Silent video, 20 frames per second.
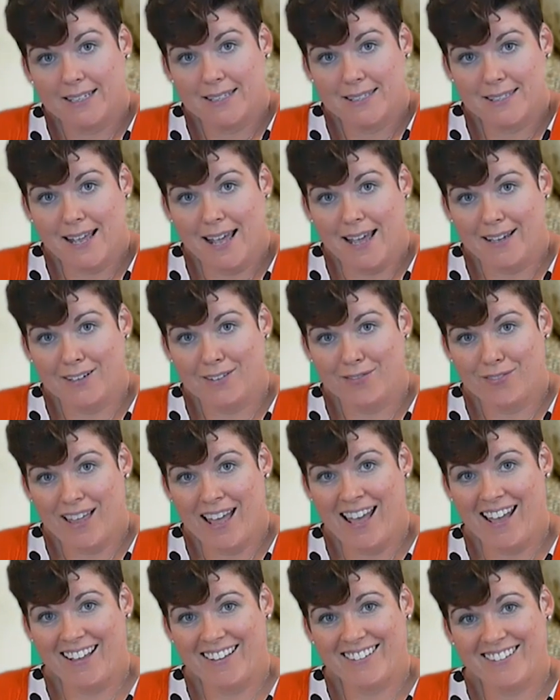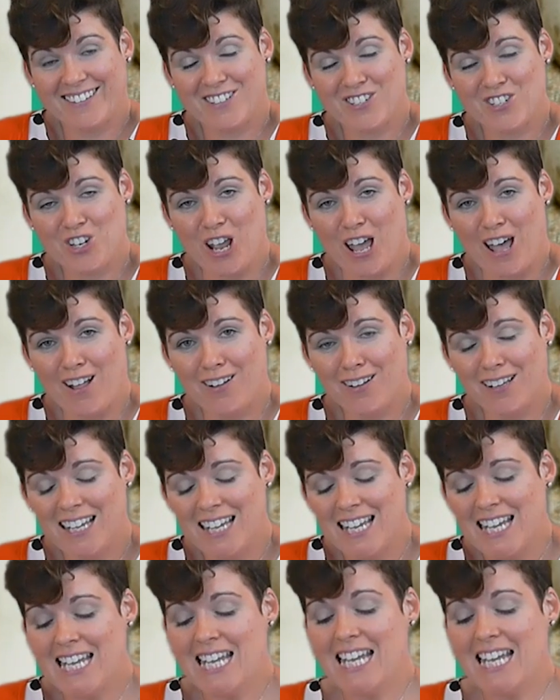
inside of that shell,